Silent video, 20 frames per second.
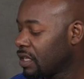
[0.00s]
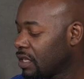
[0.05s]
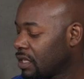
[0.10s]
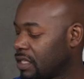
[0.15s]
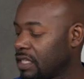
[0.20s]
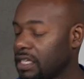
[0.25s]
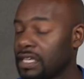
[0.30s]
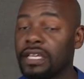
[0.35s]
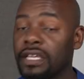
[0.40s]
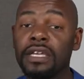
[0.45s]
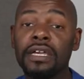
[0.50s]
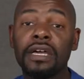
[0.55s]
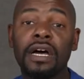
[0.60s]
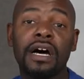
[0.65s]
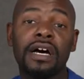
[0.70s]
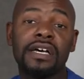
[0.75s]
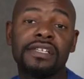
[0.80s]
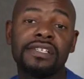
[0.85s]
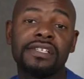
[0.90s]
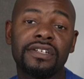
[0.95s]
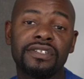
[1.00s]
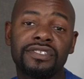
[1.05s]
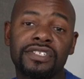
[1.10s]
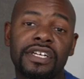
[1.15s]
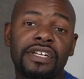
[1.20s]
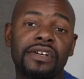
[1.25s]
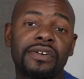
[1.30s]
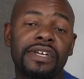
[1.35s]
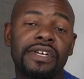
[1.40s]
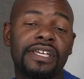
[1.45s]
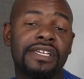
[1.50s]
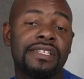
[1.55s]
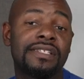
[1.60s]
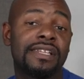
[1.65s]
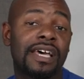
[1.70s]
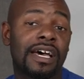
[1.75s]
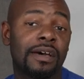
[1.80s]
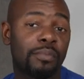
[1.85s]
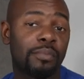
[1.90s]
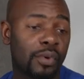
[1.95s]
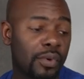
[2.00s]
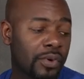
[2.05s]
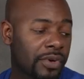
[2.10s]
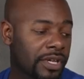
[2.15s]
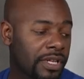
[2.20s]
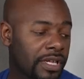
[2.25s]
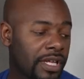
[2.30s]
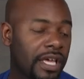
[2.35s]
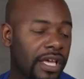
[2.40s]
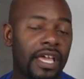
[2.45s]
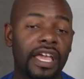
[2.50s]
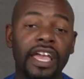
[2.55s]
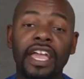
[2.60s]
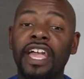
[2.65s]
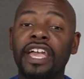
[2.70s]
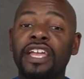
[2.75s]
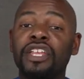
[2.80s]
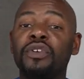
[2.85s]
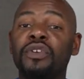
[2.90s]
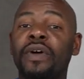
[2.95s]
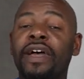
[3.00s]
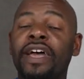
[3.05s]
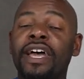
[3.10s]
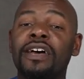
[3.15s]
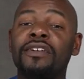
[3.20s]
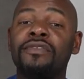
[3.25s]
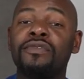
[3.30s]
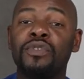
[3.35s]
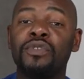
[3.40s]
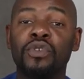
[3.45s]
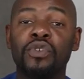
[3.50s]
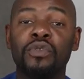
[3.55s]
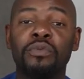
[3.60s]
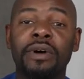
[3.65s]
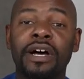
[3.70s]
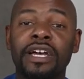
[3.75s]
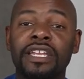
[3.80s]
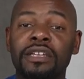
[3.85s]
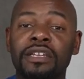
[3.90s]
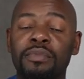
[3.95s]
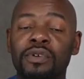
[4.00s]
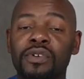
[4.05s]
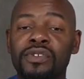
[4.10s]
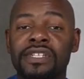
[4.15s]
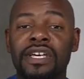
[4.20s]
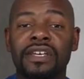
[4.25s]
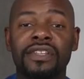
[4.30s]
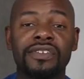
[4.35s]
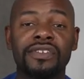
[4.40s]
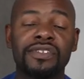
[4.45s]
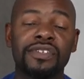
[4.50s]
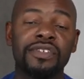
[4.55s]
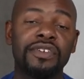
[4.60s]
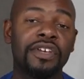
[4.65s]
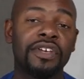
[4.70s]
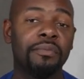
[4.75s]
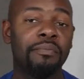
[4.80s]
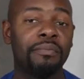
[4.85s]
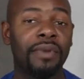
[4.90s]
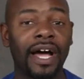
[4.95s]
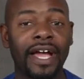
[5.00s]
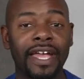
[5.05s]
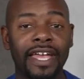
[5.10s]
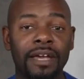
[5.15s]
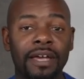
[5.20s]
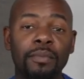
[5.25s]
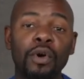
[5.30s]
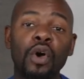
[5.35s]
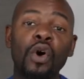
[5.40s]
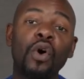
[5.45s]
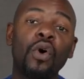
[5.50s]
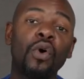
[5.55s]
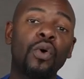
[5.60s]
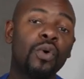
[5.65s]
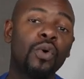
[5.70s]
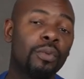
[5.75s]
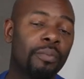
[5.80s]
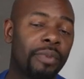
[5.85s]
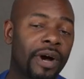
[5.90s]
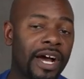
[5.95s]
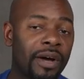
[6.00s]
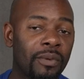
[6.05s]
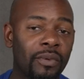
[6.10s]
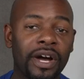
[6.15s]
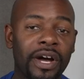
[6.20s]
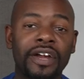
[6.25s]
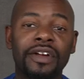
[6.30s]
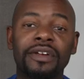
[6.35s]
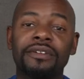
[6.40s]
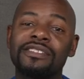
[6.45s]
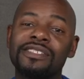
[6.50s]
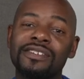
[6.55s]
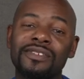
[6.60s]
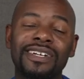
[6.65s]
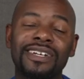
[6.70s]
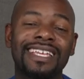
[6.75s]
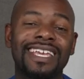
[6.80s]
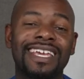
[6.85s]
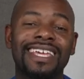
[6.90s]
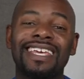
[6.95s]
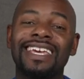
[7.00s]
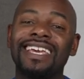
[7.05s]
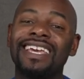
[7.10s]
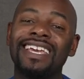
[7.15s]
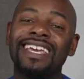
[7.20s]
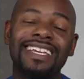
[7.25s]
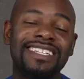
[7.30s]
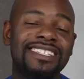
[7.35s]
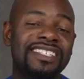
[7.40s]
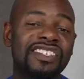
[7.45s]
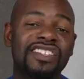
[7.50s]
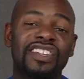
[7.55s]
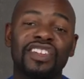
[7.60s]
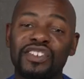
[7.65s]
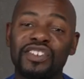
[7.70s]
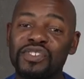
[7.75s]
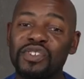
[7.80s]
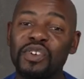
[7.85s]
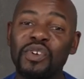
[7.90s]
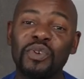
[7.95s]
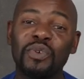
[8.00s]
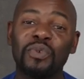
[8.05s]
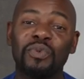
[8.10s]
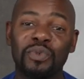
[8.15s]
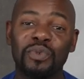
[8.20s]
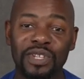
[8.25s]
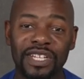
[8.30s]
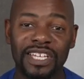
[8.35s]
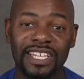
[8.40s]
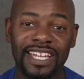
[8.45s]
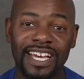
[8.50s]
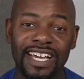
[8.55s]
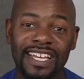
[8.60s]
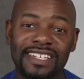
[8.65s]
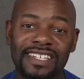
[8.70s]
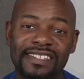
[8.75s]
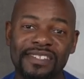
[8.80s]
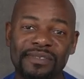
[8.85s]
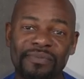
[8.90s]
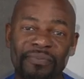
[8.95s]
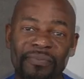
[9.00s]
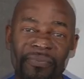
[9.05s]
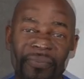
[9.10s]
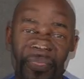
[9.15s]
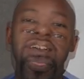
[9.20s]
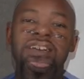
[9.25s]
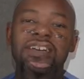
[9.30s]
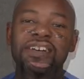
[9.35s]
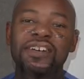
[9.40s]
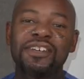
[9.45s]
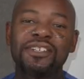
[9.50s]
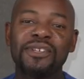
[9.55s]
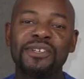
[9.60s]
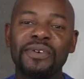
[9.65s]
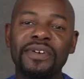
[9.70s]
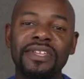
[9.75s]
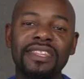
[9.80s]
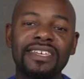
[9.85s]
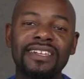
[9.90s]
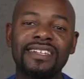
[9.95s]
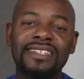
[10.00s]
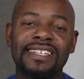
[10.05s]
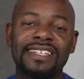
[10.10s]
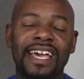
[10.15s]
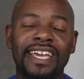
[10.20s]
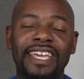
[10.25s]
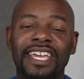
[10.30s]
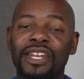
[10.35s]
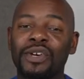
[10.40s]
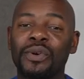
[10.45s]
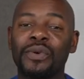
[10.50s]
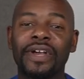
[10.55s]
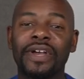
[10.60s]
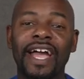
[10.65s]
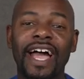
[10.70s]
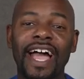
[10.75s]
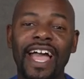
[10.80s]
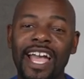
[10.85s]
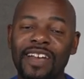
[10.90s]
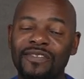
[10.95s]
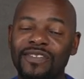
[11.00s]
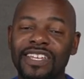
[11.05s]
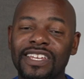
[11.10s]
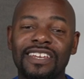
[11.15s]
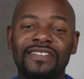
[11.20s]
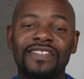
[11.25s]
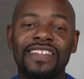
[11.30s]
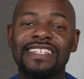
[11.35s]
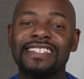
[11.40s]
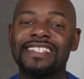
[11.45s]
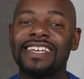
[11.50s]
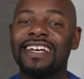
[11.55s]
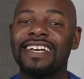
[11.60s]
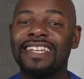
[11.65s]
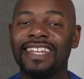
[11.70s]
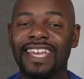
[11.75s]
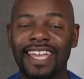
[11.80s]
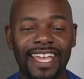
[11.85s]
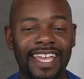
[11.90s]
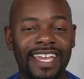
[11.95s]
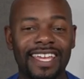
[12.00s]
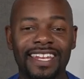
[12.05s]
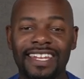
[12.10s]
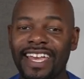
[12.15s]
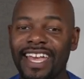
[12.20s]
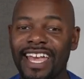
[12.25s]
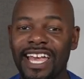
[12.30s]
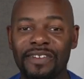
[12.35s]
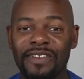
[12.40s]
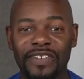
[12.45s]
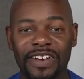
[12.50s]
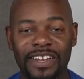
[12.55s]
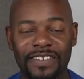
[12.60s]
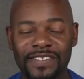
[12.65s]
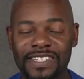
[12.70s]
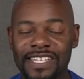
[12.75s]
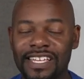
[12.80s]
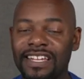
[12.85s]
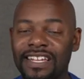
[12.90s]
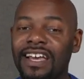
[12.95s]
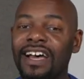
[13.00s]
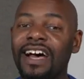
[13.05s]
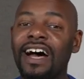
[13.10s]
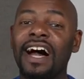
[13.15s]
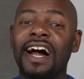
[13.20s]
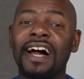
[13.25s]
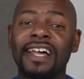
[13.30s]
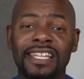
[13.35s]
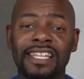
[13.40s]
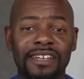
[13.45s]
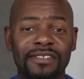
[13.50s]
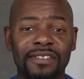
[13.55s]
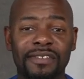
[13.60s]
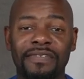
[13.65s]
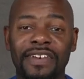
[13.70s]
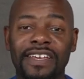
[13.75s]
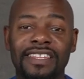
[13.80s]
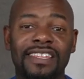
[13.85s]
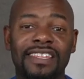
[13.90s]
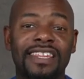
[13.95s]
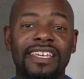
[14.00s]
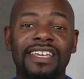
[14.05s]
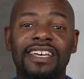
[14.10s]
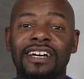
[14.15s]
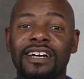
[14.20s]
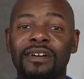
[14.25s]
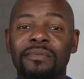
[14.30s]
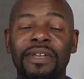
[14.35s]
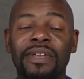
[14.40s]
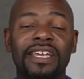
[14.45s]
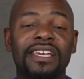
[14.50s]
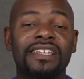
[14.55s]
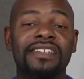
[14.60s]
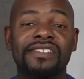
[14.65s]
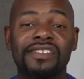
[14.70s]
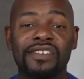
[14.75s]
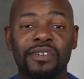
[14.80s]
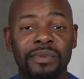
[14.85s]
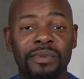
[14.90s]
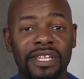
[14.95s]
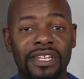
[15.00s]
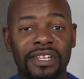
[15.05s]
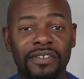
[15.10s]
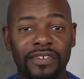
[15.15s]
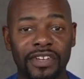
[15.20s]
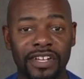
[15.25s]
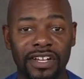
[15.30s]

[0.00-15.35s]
The center channel is not ported, and you have dual binding posts down there so you can bi-amp or bi-wire. So again, it just looks really nice. So in the design category, I have to give these an 8.5 out of 10. I love the fact that they come in so many different